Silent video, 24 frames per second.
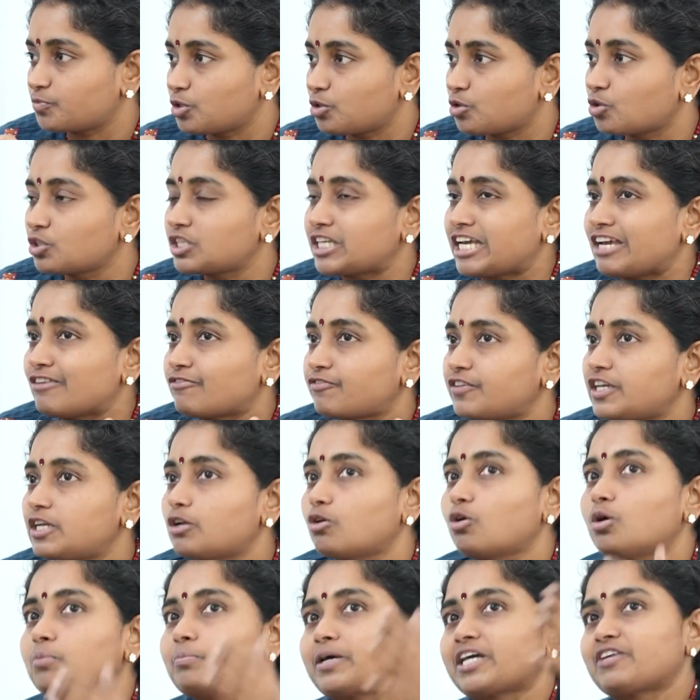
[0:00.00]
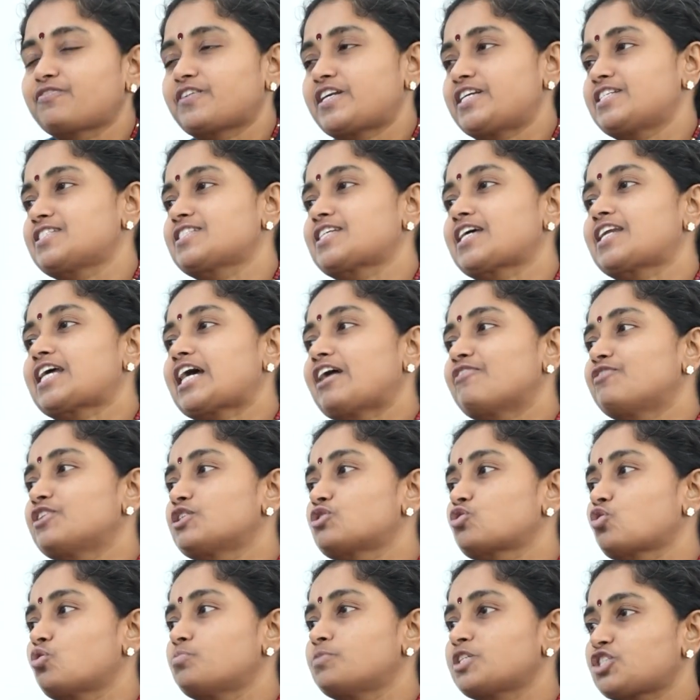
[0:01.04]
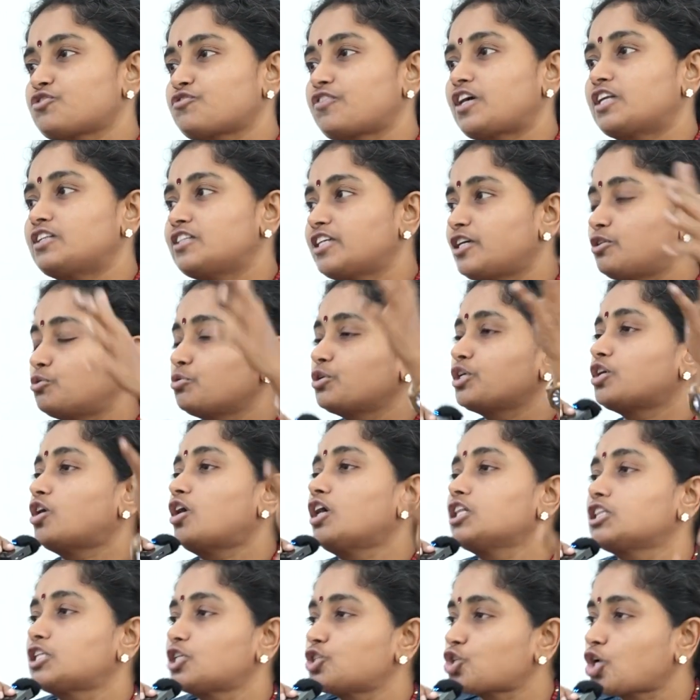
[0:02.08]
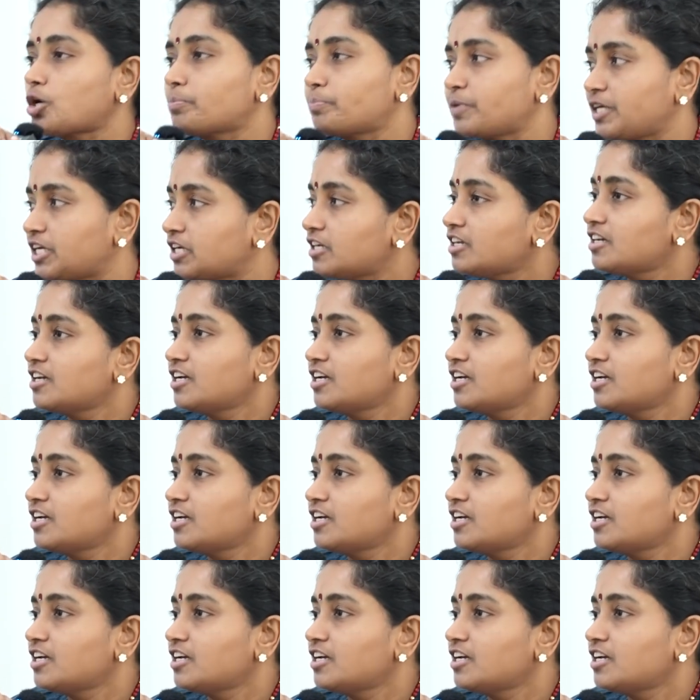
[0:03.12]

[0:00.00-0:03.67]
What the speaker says: They feel, oh, my friends are having so much fun, they're doing all the shopping,